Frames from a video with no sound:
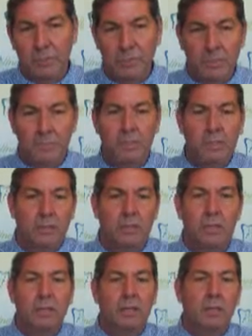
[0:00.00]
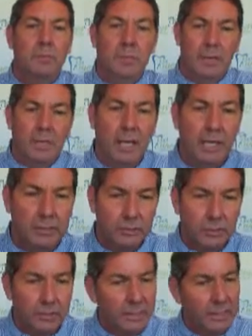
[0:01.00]
and we need to be doing periodontal
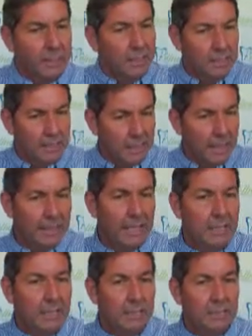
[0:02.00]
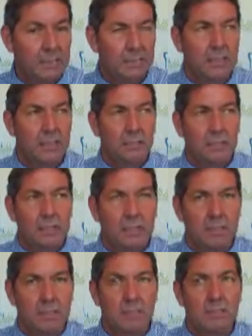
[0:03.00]
treatment. It's not that easy,
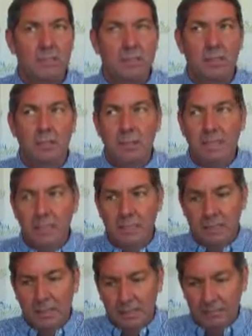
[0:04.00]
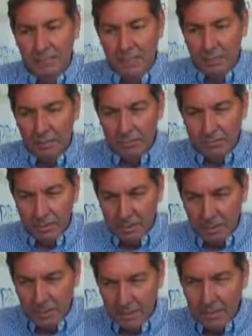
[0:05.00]
because this is going to be, you know,
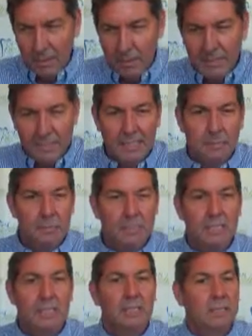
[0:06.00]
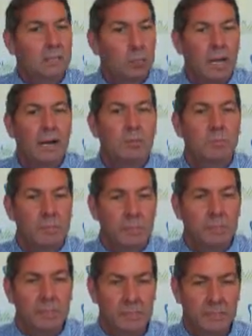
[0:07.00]
it's going to be deep-seated. The problems are
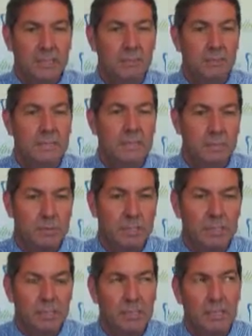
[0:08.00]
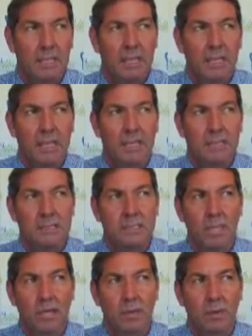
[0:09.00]
going to be deep-seated. And
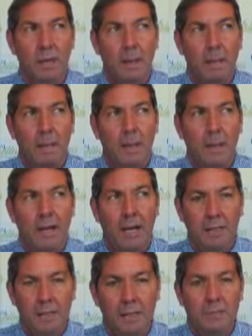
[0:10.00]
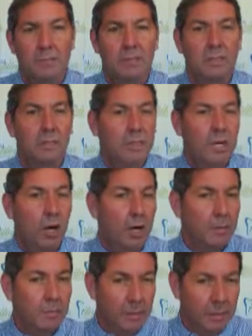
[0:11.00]
so I think there's a little bit of
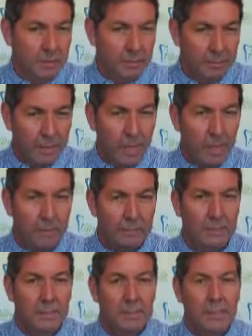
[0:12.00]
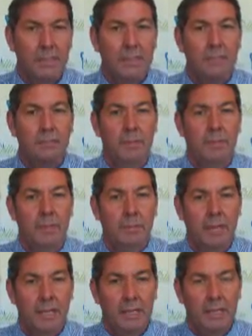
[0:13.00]
heartburn involved in
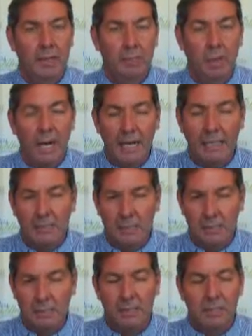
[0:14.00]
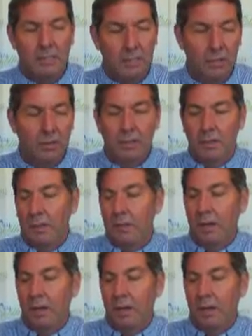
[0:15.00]
a practice. So